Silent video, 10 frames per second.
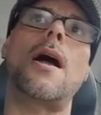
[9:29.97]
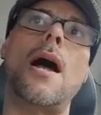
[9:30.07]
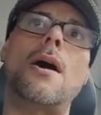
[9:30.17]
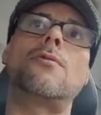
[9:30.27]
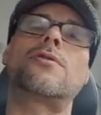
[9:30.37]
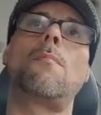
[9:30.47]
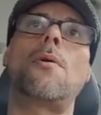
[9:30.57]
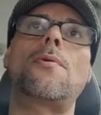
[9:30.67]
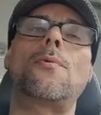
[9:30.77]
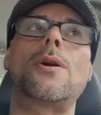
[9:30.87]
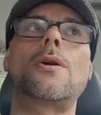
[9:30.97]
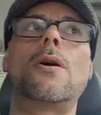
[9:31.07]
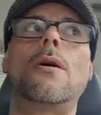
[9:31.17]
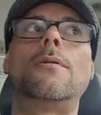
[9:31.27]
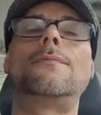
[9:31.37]
house in Puerto
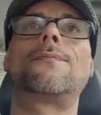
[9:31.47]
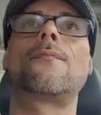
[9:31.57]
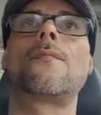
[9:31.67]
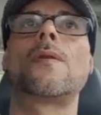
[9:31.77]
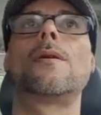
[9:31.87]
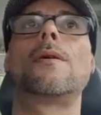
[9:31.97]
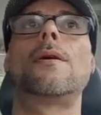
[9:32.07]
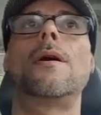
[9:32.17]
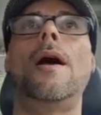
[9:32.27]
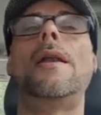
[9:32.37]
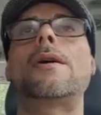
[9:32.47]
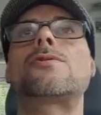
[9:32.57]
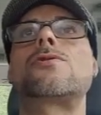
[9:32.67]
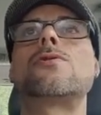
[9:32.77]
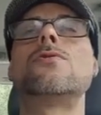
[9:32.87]
Rico, and as
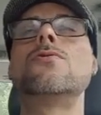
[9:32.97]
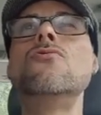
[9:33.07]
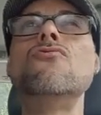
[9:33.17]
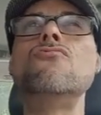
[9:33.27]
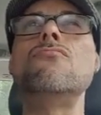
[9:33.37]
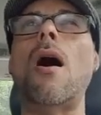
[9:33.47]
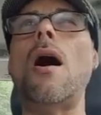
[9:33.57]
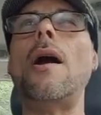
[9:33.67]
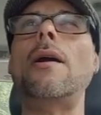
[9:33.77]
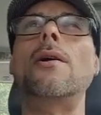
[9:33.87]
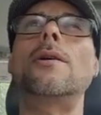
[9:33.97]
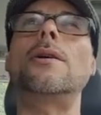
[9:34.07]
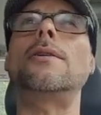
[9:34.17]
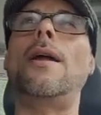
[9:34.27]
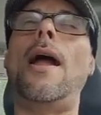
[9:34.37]
soon I
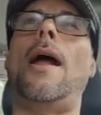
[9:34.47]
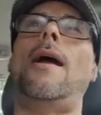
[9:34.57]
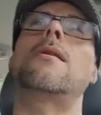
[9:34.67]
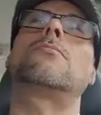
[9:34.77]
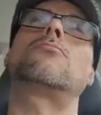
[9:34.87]
heard that,